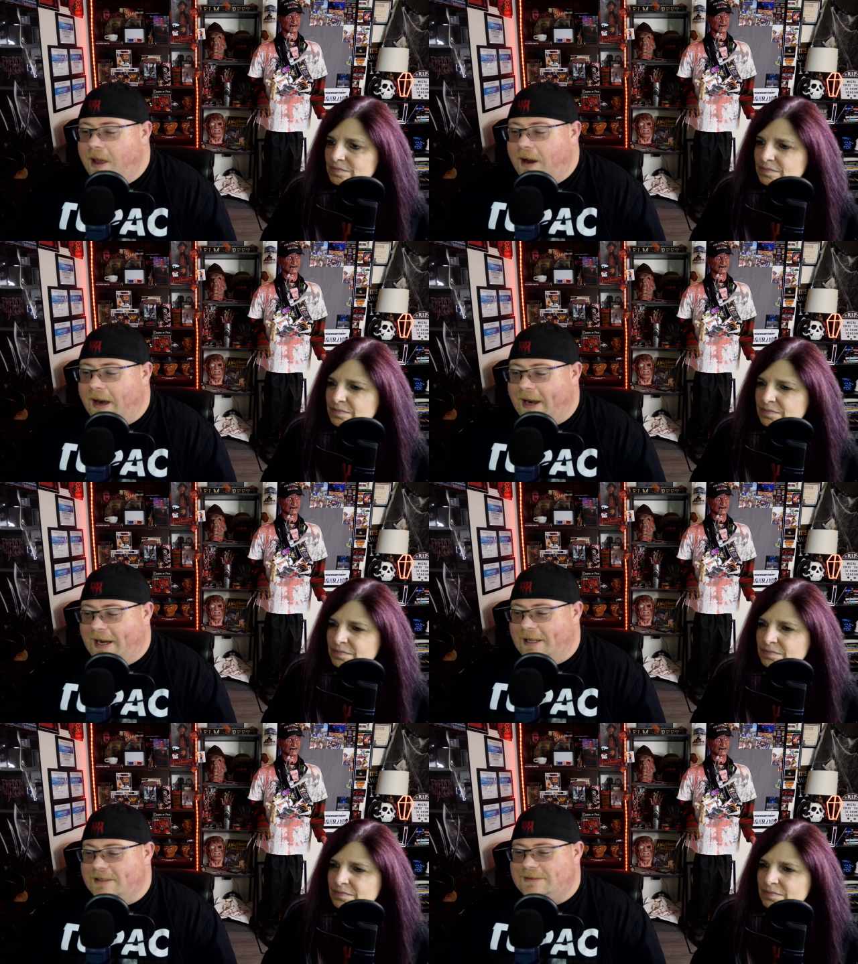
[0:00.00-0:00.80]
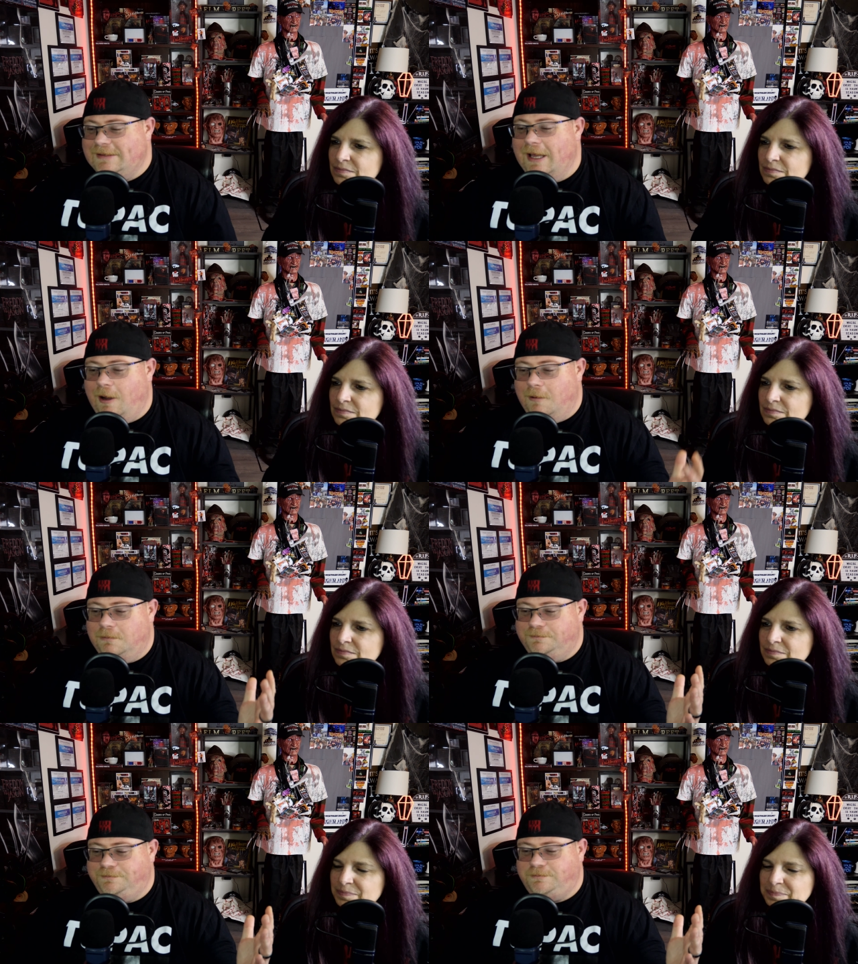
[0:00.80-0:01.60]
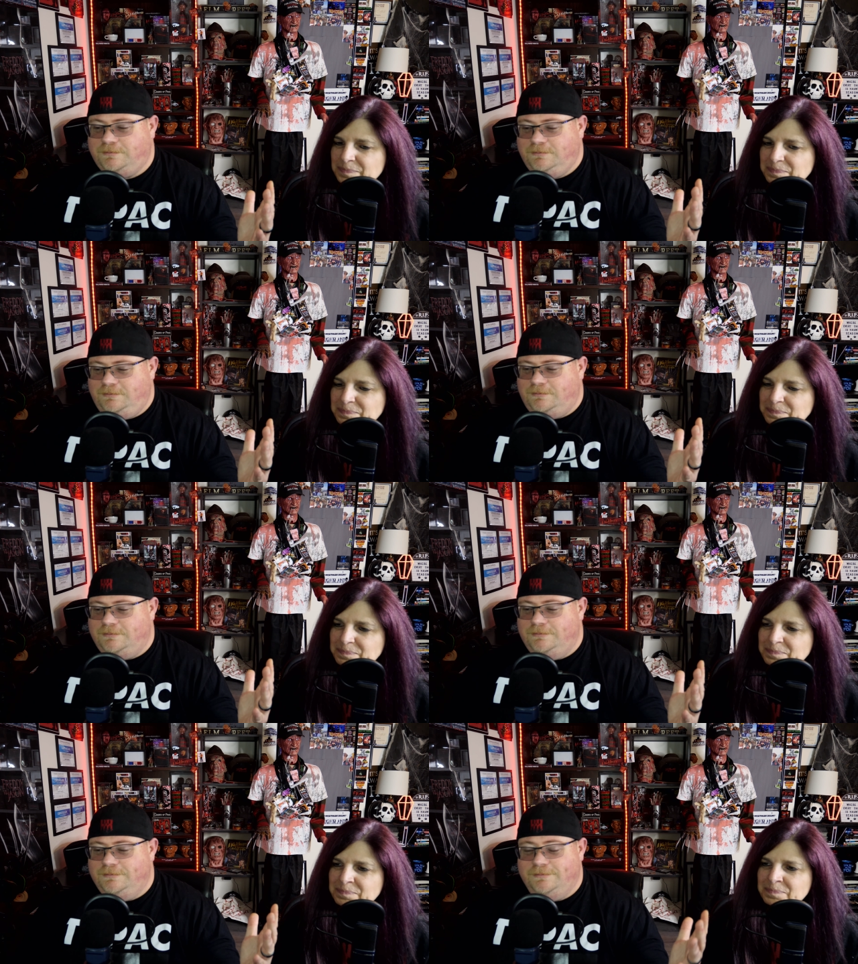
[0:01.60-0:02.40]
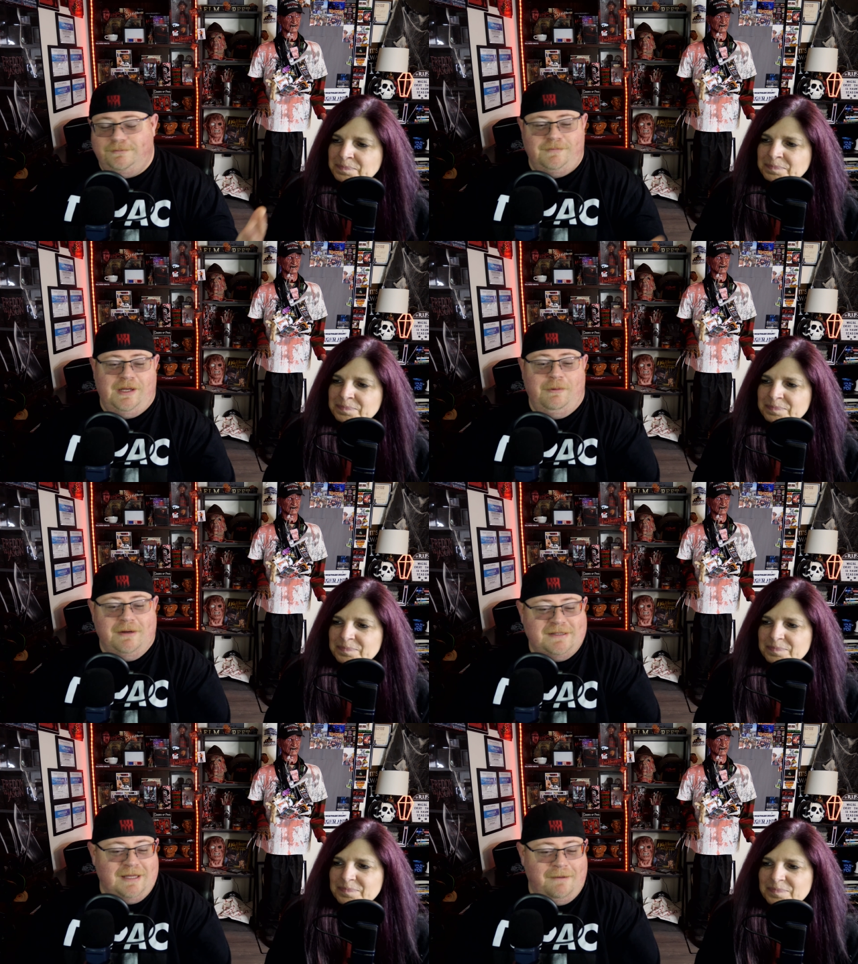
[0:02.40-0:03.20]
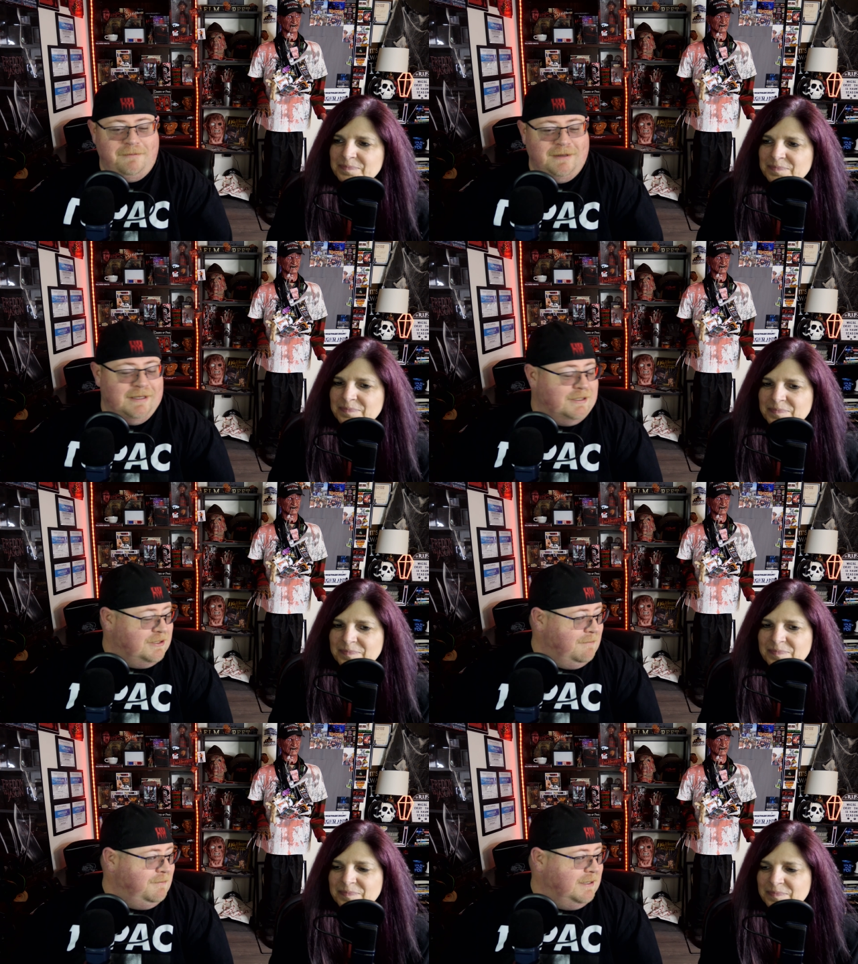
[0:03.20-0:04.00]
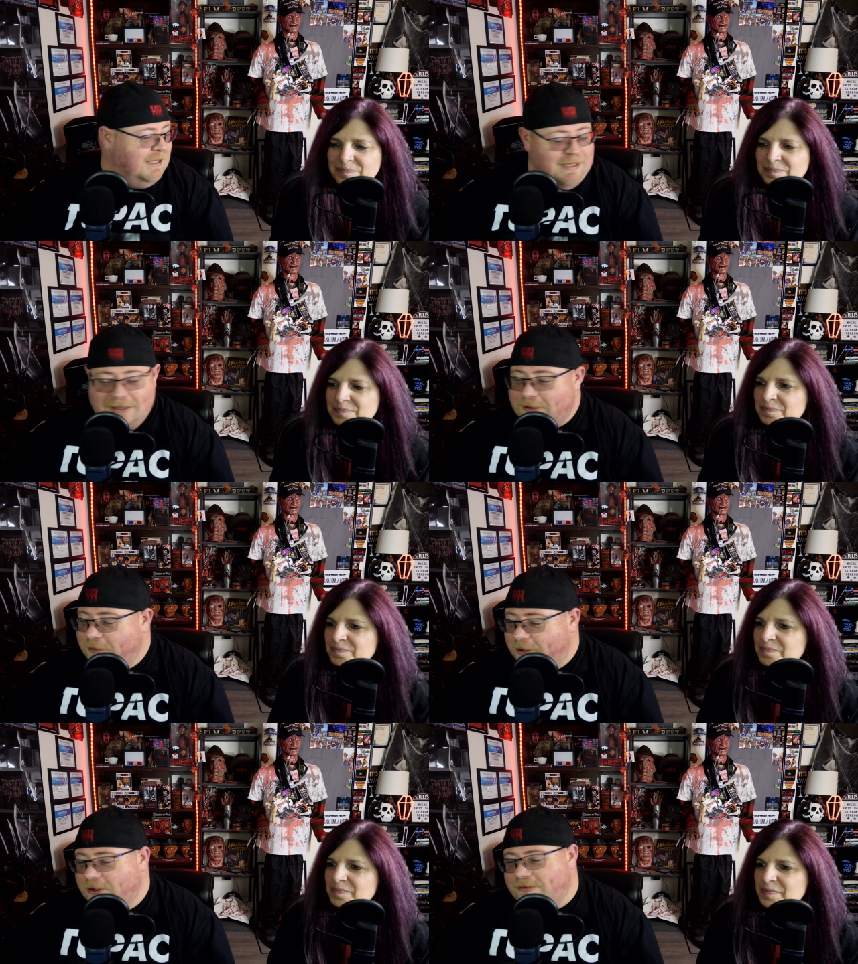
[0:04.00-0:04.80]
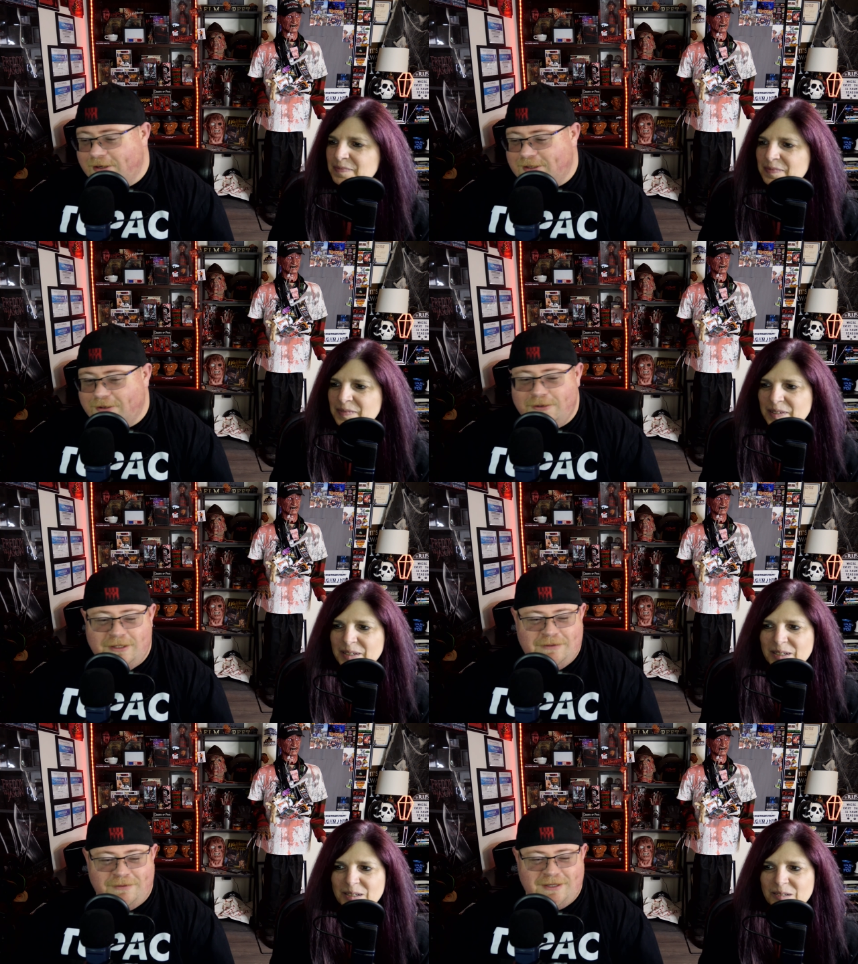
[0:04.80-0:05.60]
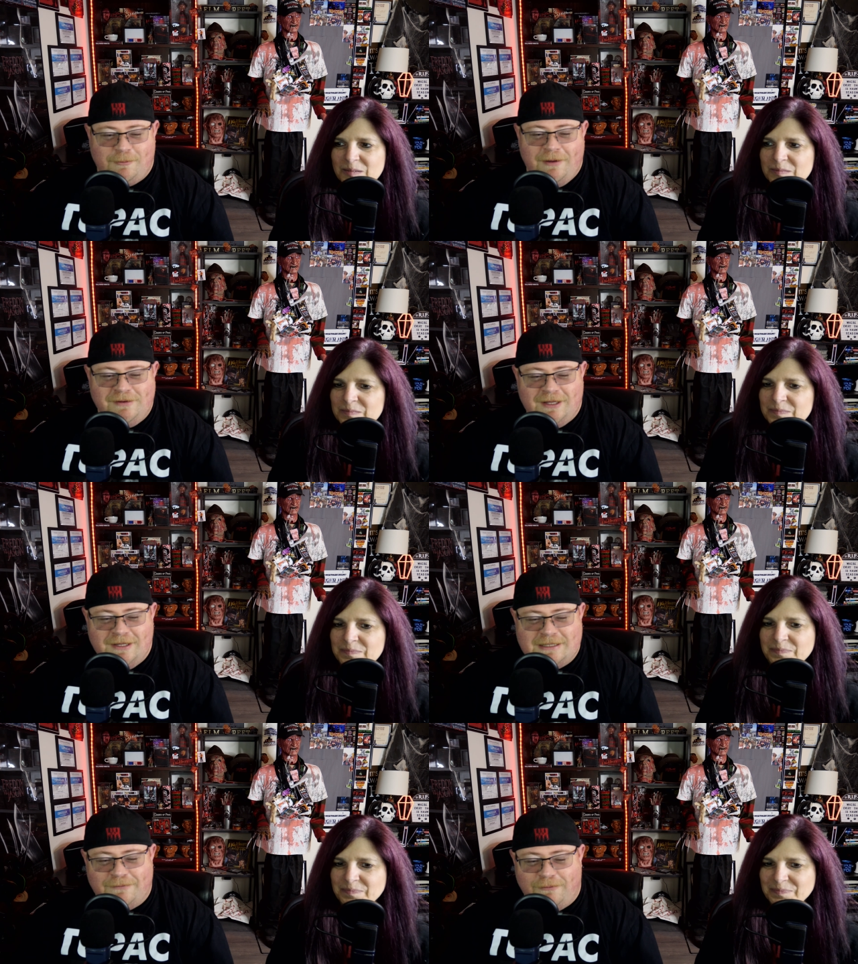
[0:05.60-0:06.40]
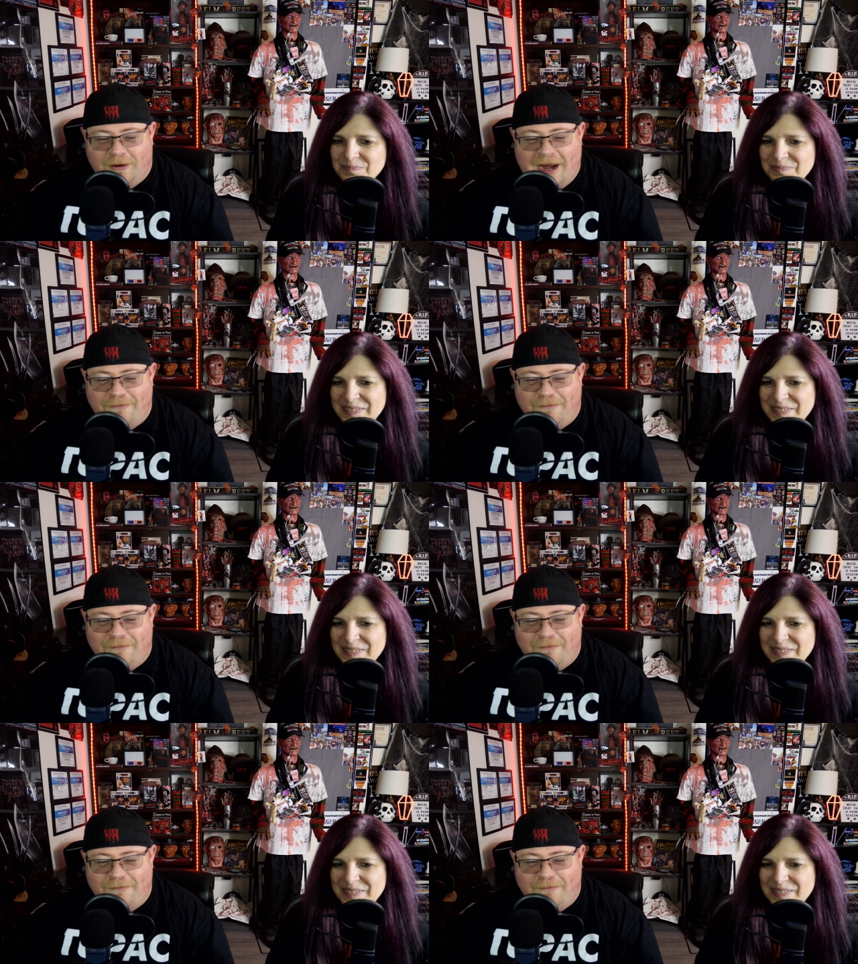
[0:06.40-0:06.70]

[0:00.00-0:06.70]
Speaker 1: All right, so you want to stop and jump into these New Year's resolutions? Feels like we haven't done this in forever.